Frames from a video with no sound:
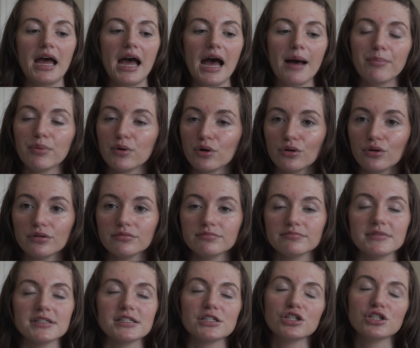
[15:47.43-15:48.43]
Apple
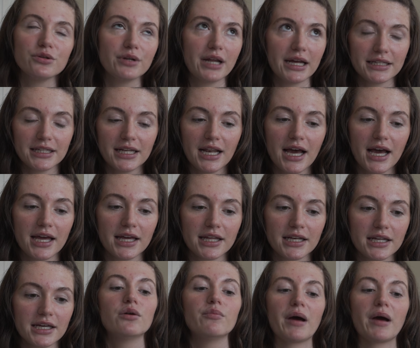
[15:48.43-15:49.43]
is
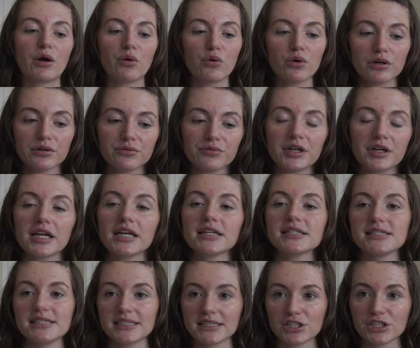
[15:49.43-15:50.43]
$2.99. My Aura Ring is
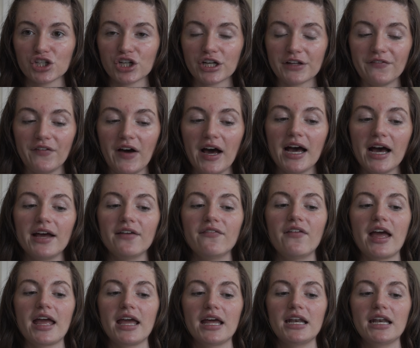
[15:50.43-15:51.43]
$6.35,
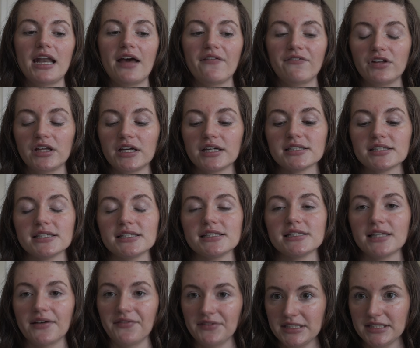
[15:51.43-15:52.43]
and Netflix is
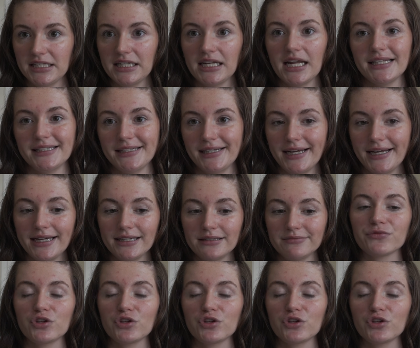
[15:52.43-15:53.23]
$17.99.